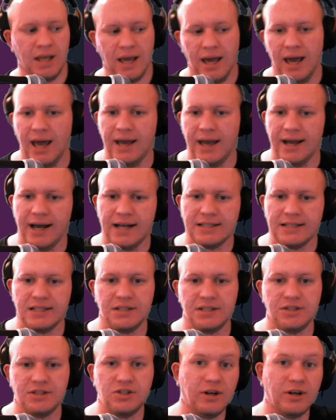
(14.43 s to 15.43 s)
Hey guys,
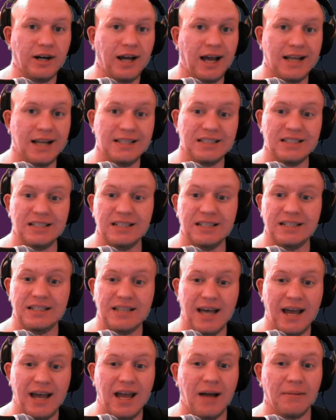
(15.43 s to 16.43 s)
this is Tauna, and
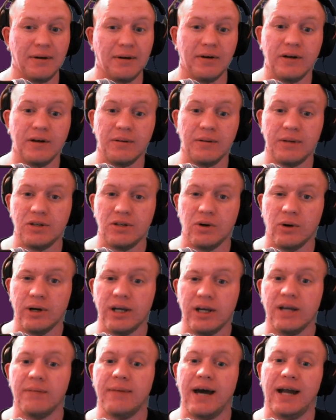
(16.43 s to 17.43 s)
today I'm going to be
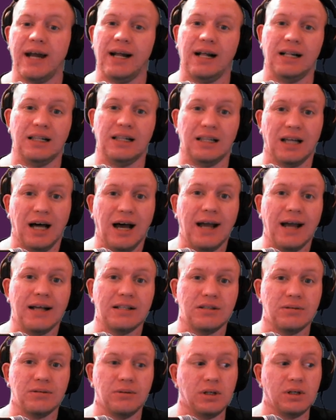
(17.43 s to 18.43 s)
talking about
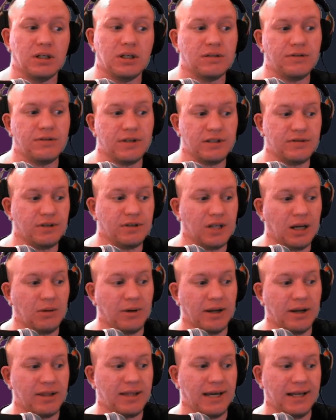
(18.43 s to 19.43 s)
Alliance Wars. First of all, I
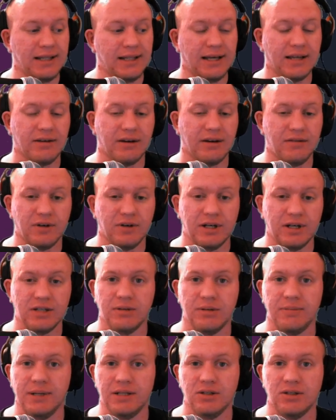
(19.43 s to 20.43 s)
want to thank the other envoys.
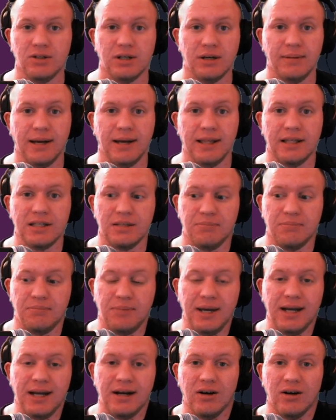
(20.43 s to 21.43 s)
We've been talking about this a
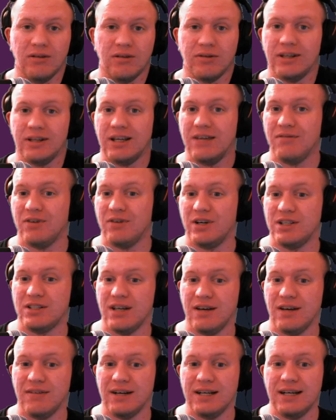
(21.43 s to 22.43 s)
bit over on the envoy
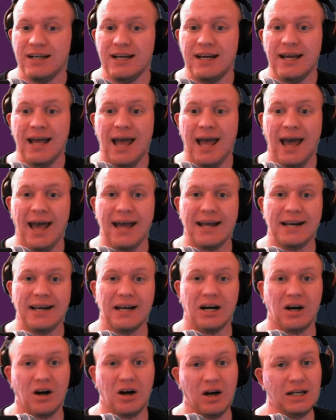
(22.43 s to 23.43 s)
server,
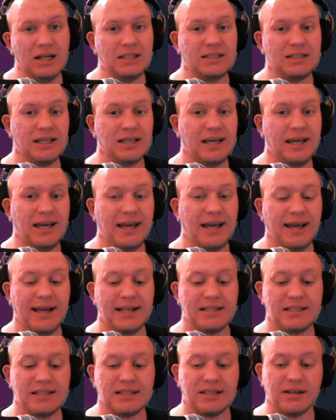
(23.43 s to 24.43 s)
and honestly,
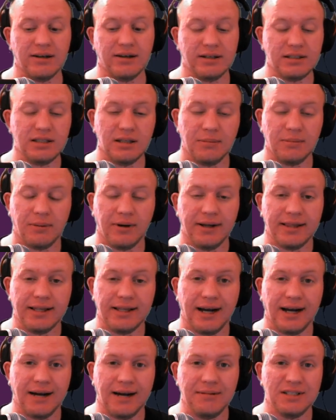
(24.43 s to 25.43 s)
it's got to the point
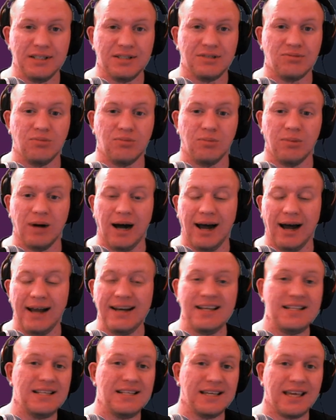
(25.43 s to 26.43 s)
that I'm just I
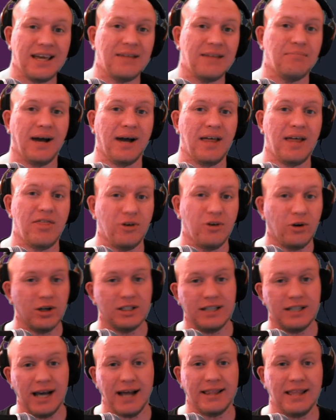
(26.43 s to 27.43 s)
need to get my
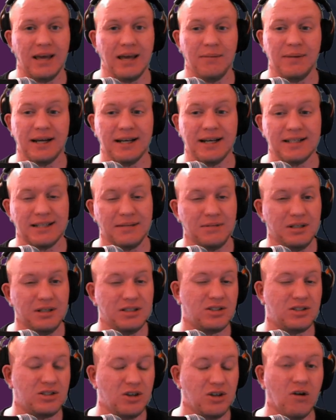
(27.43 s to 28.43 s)
thoughts out there because I'm
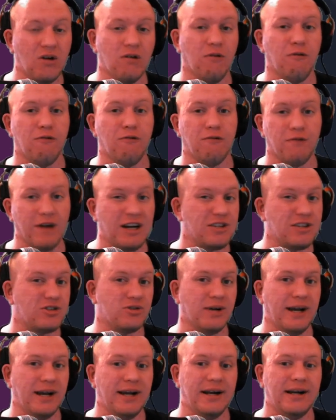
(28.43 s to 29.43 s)
just so
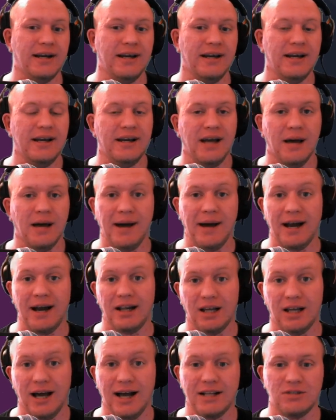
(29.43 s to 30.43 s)
frustrated about
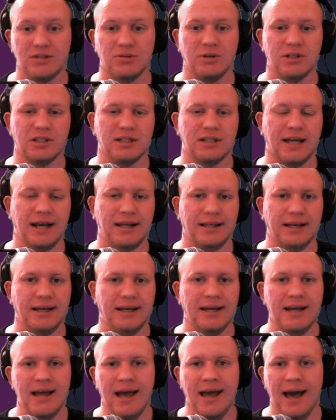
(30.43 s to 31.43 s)
Alliance Wars
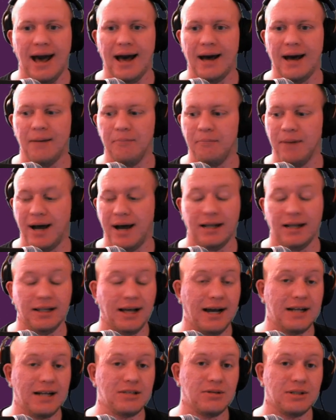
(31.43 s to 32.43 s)
lately. Um, my
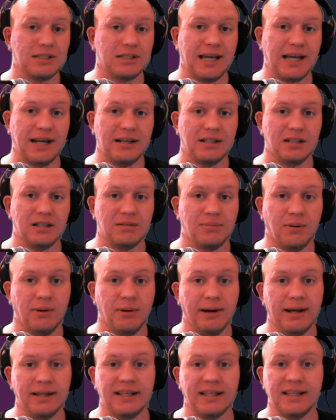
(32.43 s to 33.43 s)
Alliance Wars are getting to the
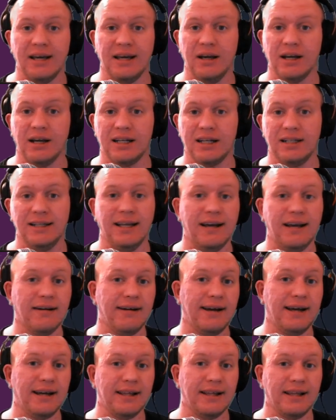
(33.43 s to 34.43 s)
point that they're
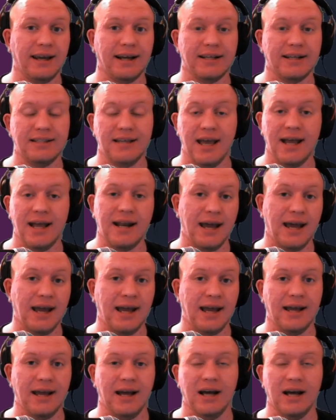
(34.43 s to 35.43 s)
clearing at like 10
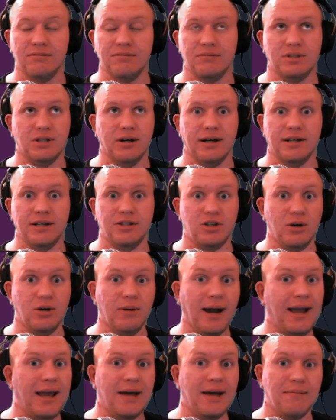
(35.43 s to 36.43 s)
a, uh, sorry,
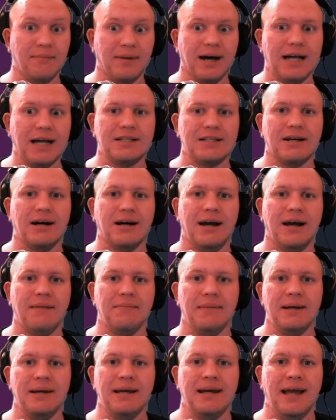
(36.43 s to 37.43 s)
2 a.m. my
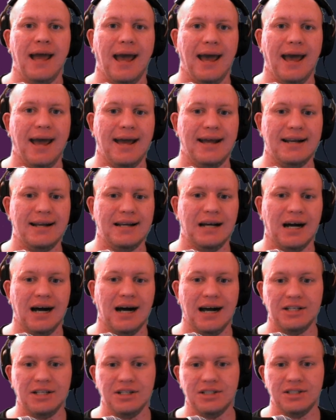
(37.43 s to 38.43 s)
time, and
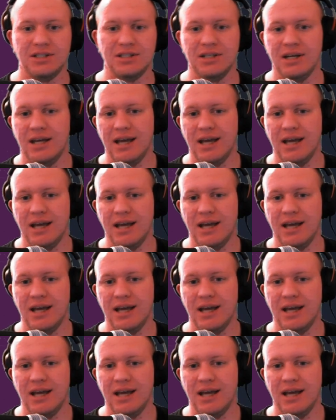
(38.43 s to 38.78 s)
I just